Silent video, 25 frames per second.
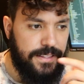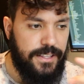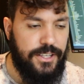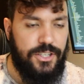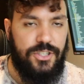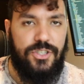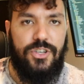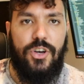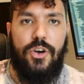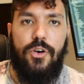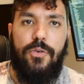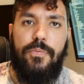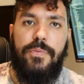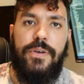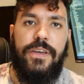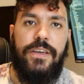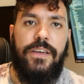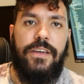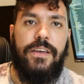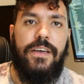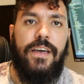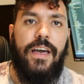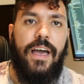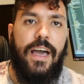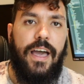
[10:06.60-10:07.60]
show
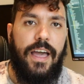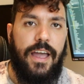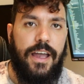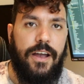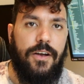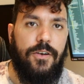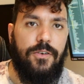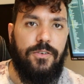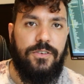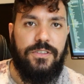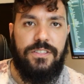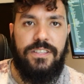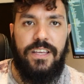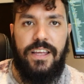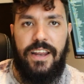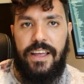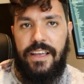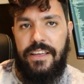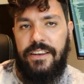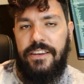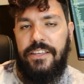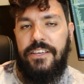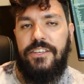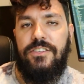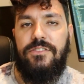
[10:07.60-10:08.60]
me errors that
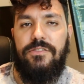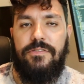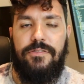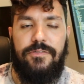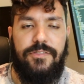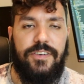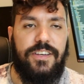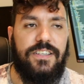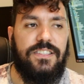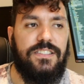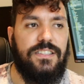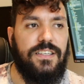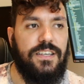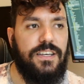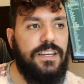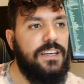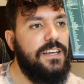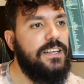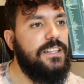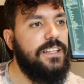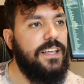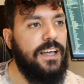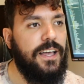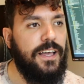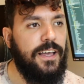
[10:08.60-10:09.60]
I need to fix
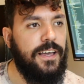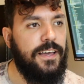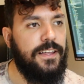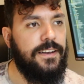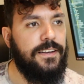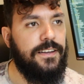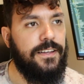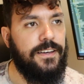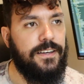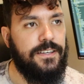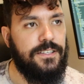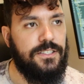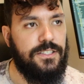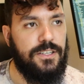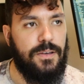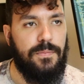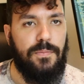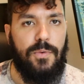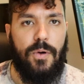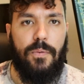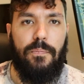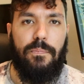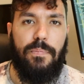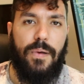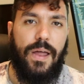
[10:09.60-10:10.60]
it, and
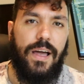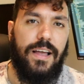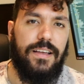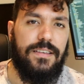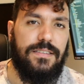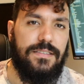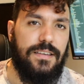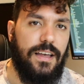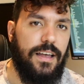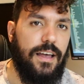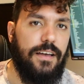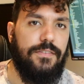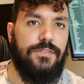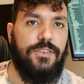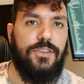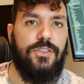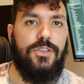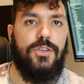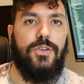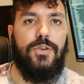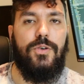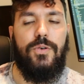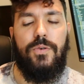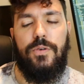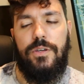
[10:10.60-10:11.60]
some compliance I have to
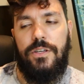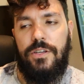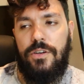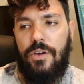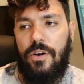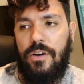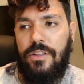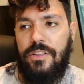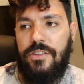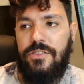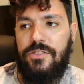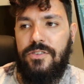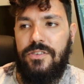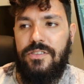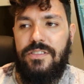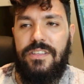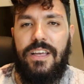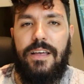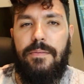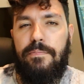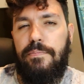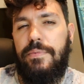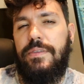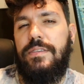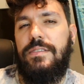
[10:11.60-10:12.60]
do in order to
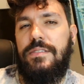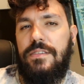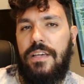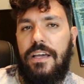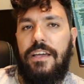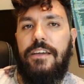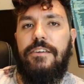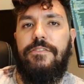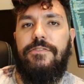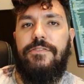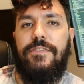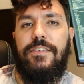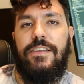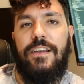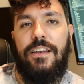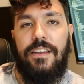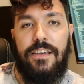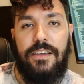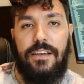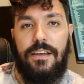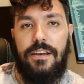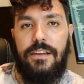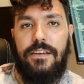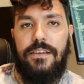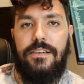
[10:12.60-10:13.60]
then be safe
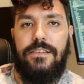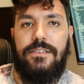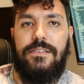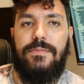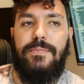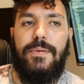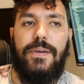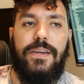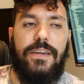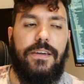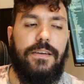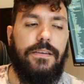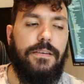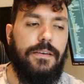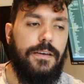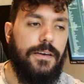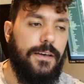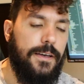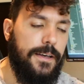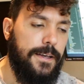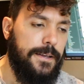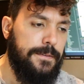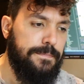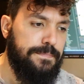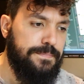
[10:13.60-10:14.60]
legally speaking.
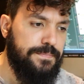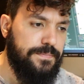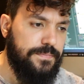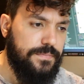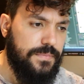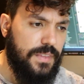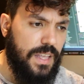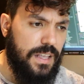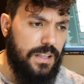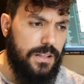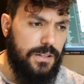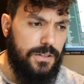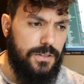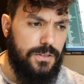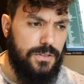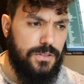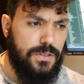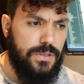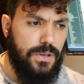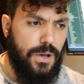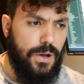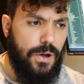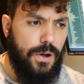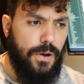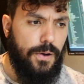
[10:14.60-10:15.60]

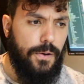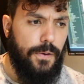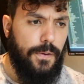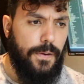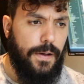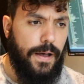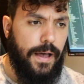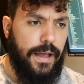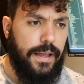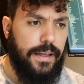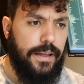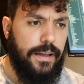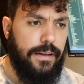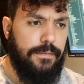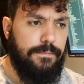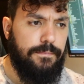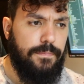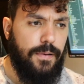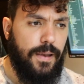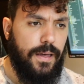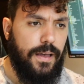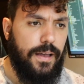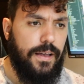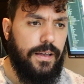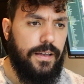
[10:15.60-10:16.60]
So I
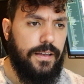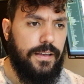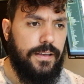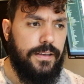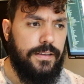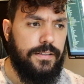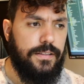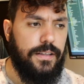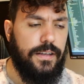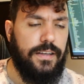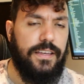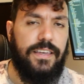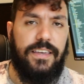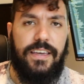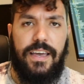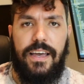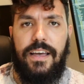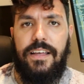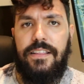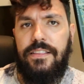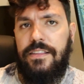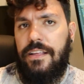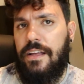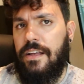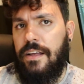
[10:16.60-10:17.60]
applied
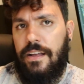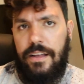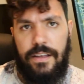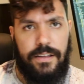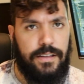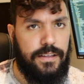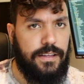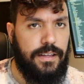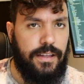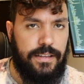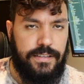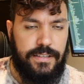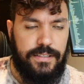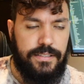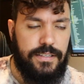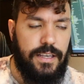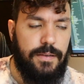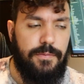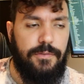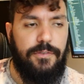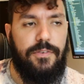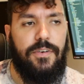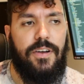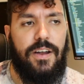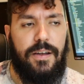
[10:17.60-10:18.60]
again, as I
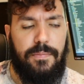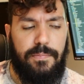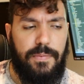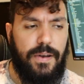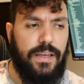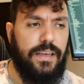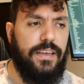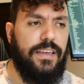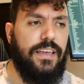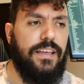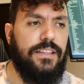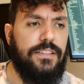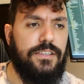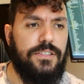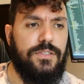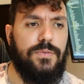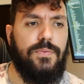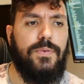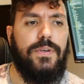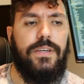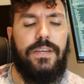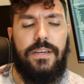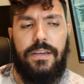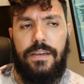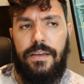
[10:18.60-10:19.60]
said before, I applied again this
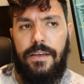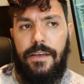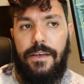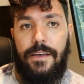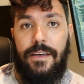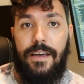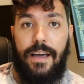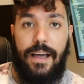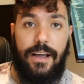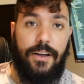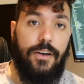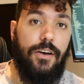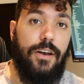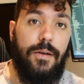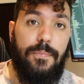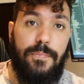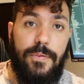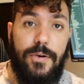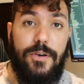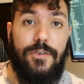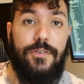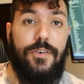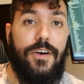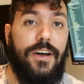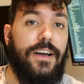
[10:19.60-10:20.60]
week. I got
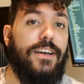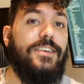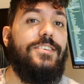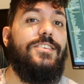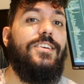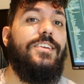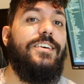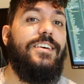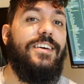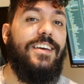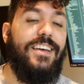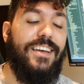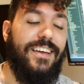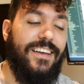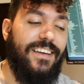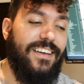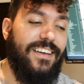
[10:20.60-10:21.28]
approval actually,